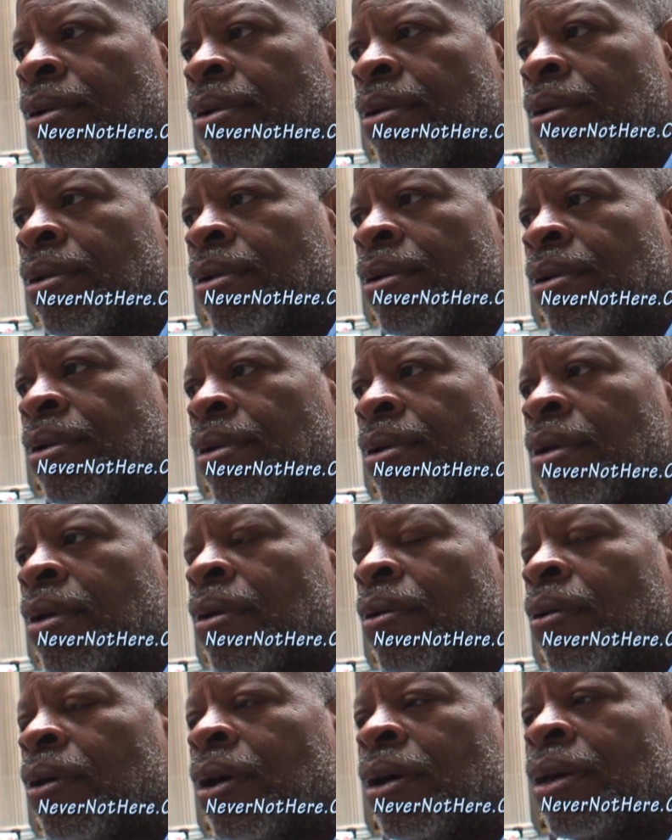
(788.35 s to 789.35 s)

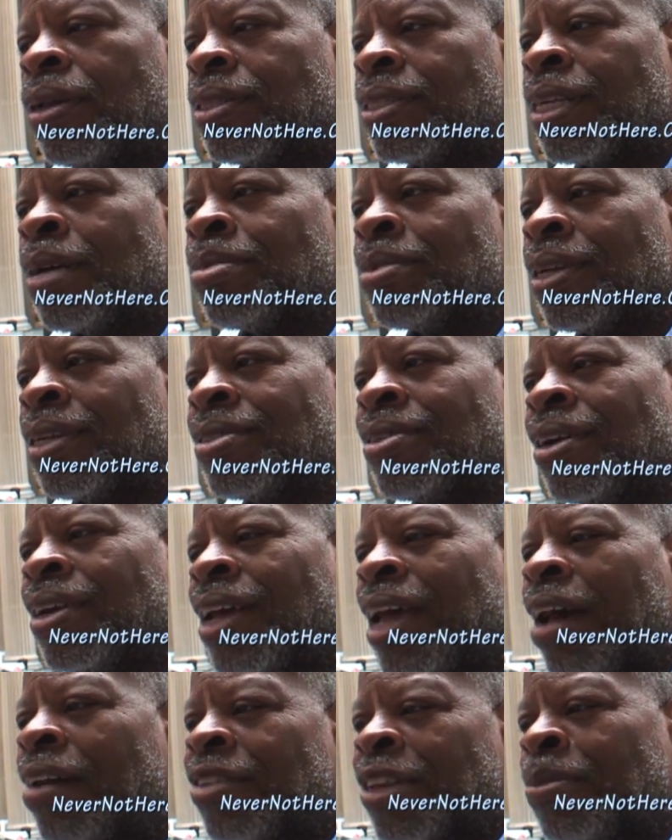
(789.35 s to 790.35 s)
well, it's something that's going
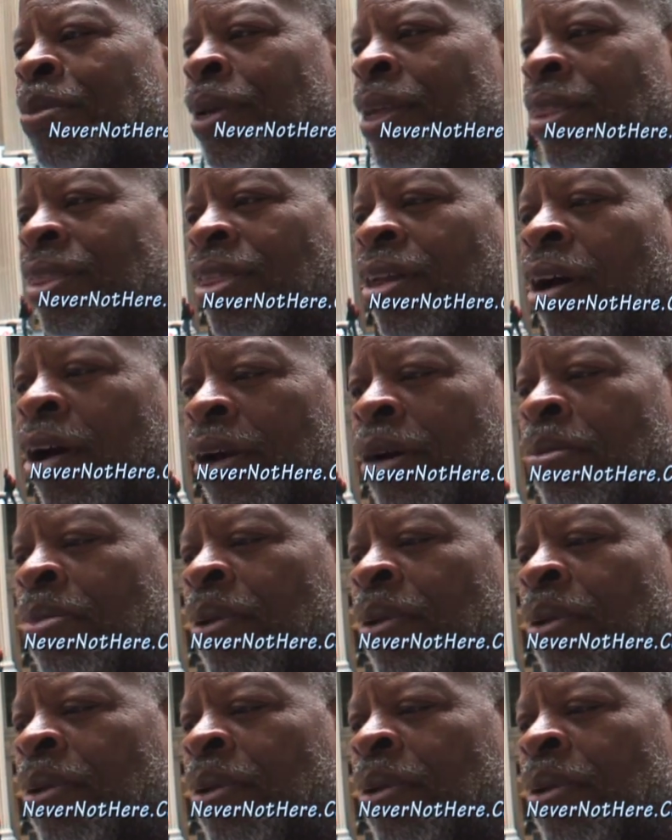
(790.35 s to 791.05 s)
to have to be thought